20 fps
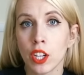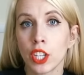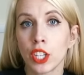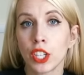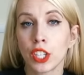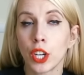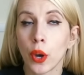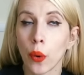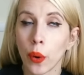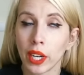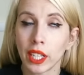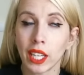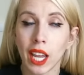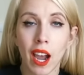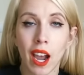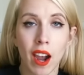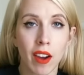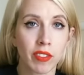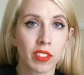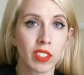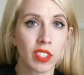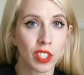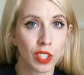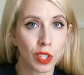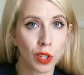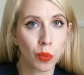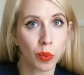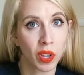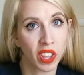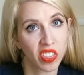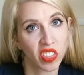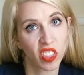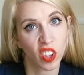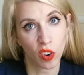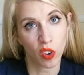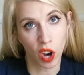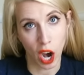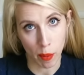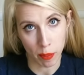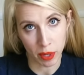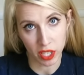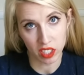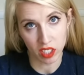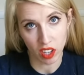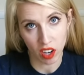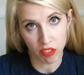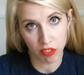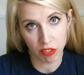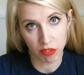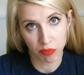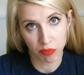you're going to have to deal with the crappy stuff.